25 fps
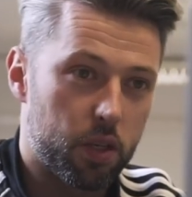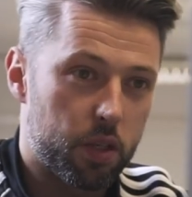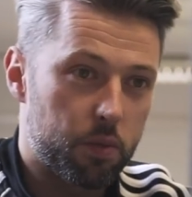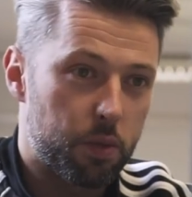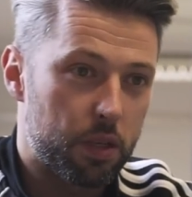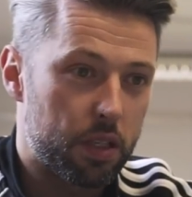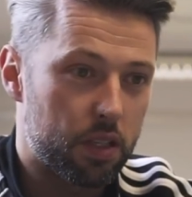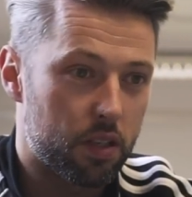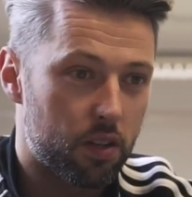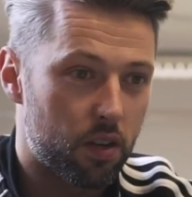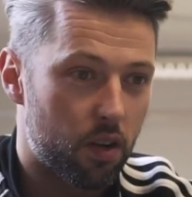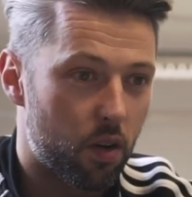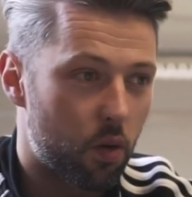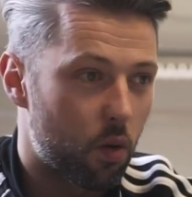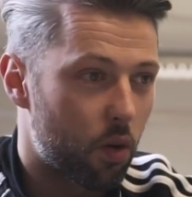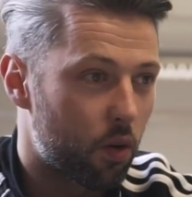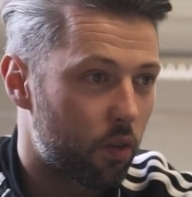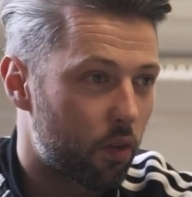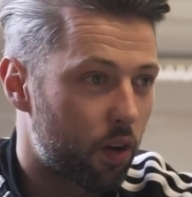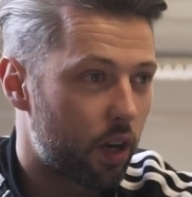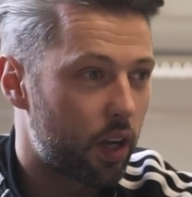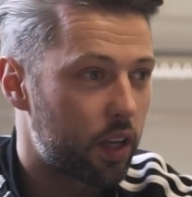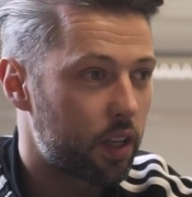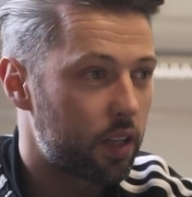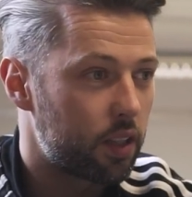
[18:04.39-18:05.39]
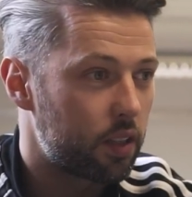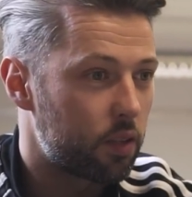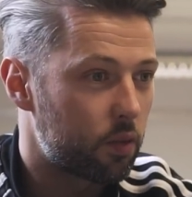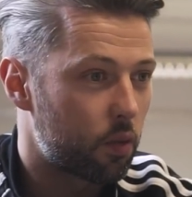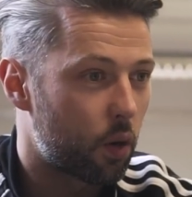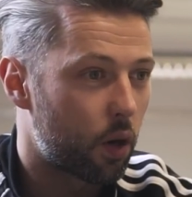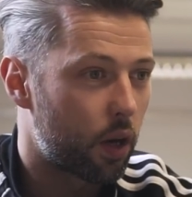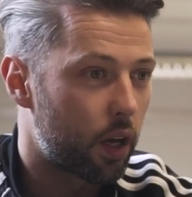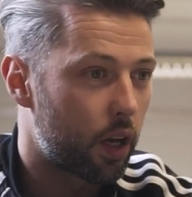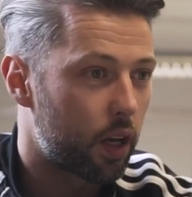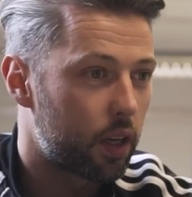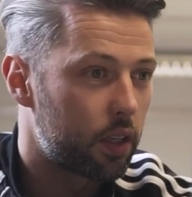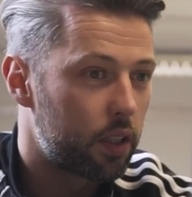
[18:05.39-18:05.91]
You speak to no one, right? You
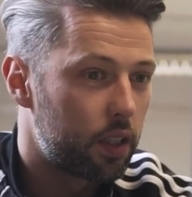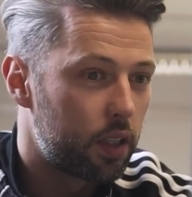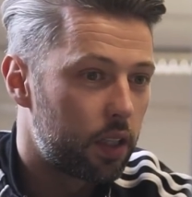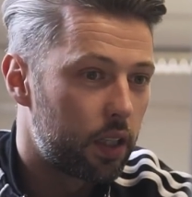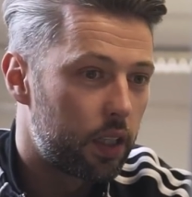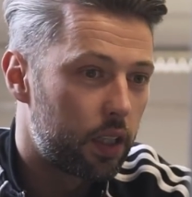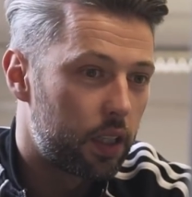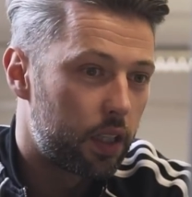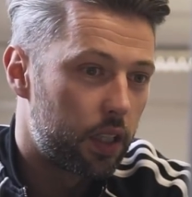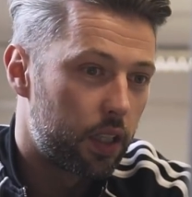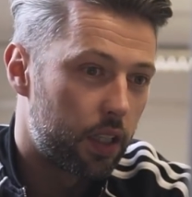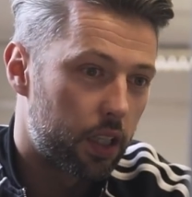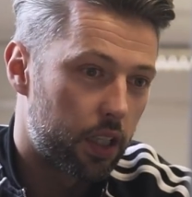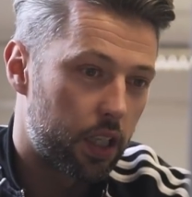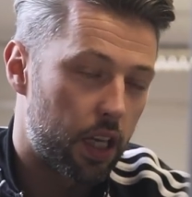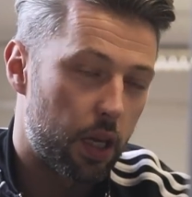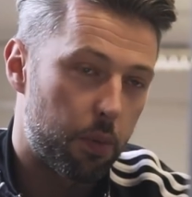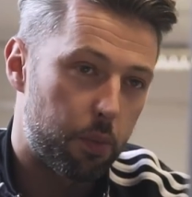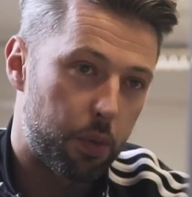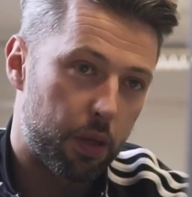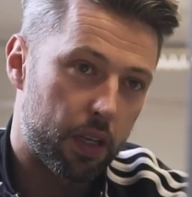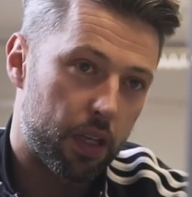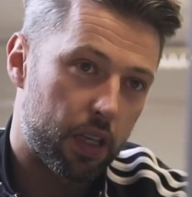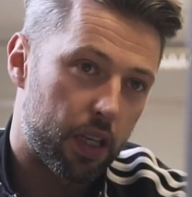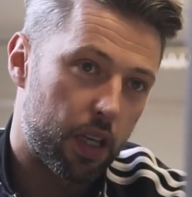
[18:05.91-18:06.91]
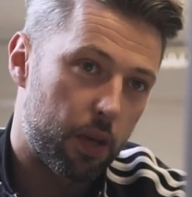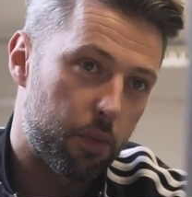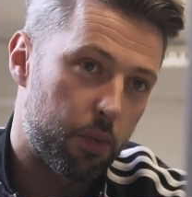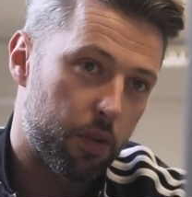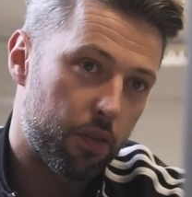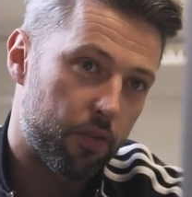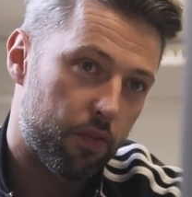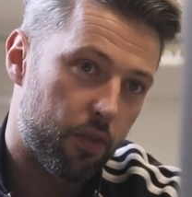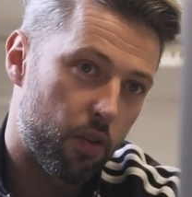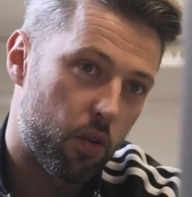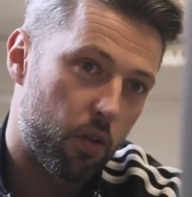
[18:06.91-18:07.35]
want to yeah, keep yeah. it, keep it. And focused.